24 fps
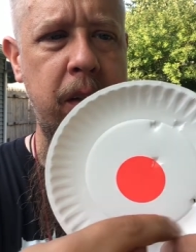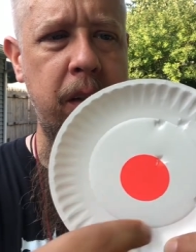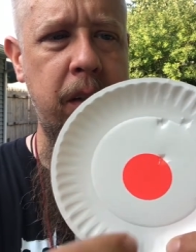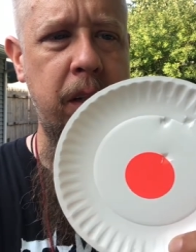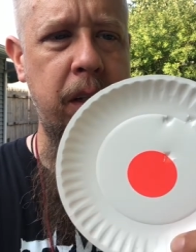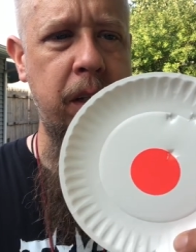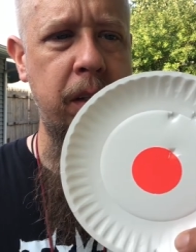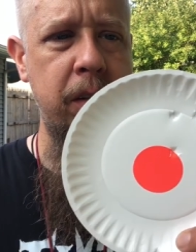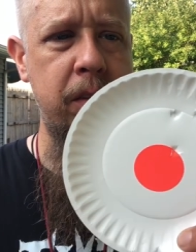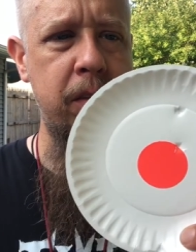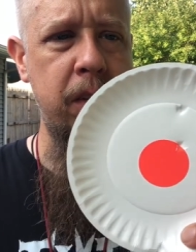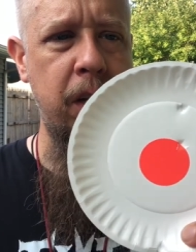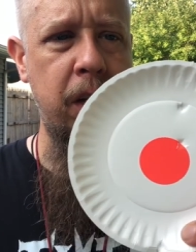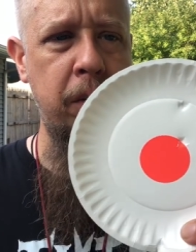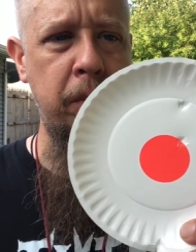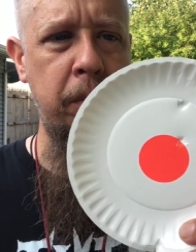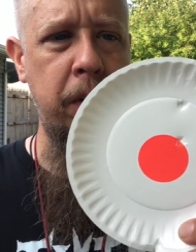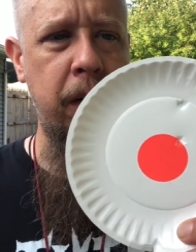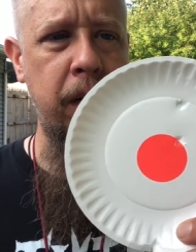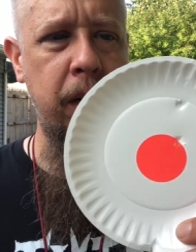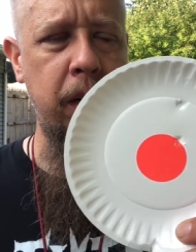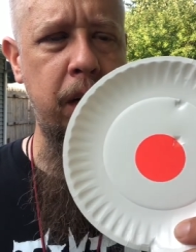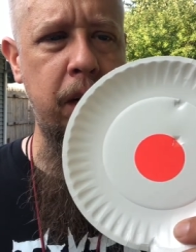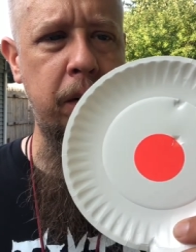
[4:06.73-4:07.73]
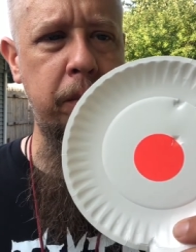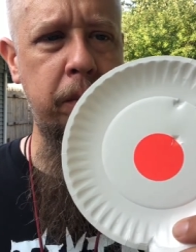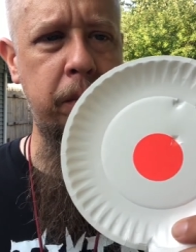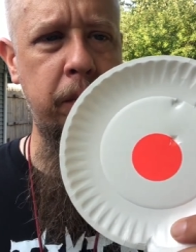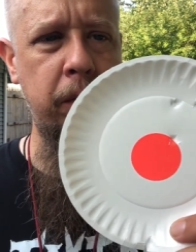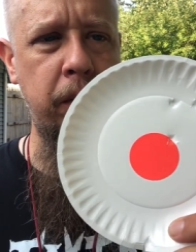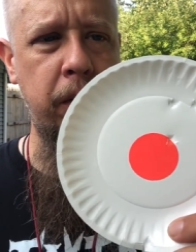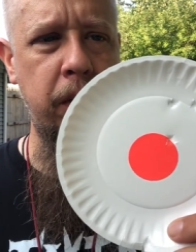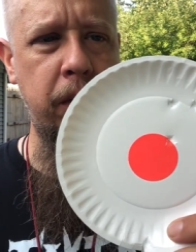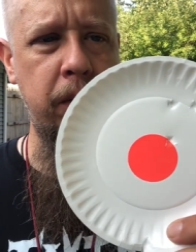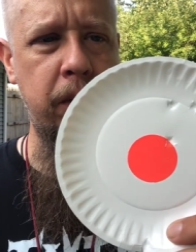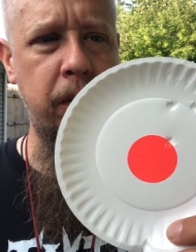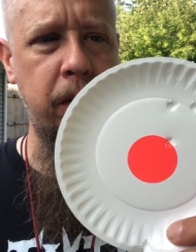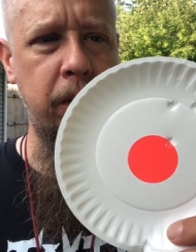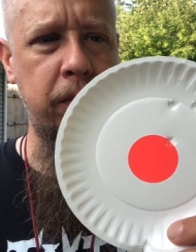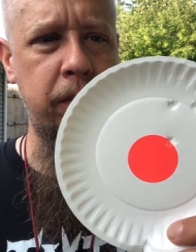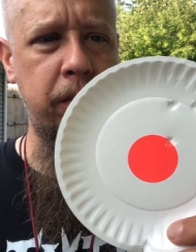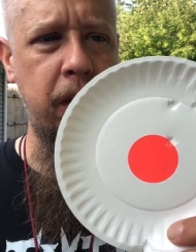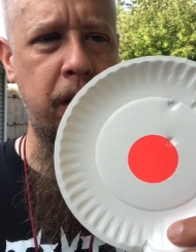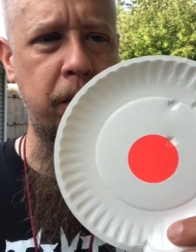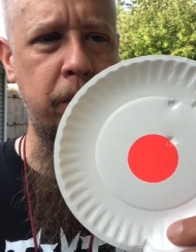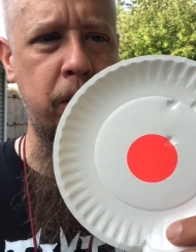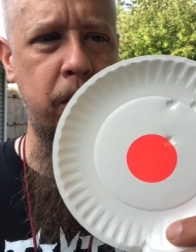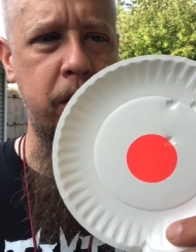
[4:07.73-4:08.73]
and set it back up and take
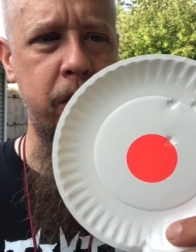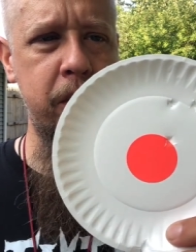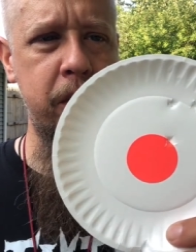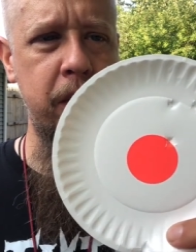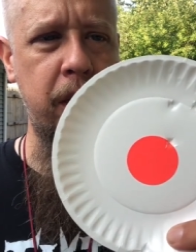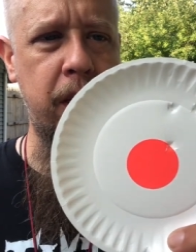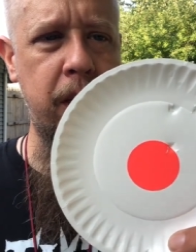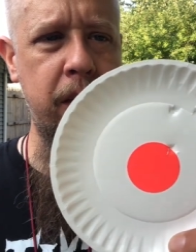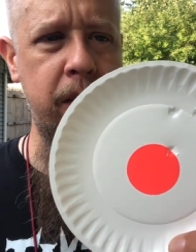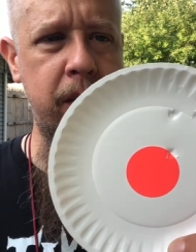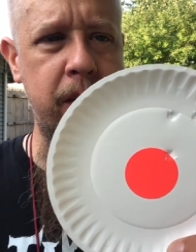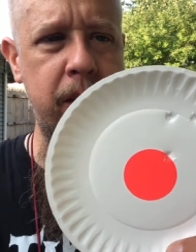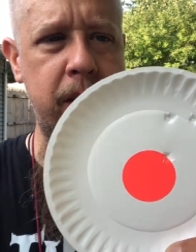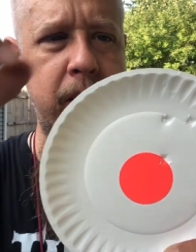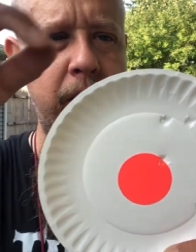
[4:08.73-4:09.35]
five more shots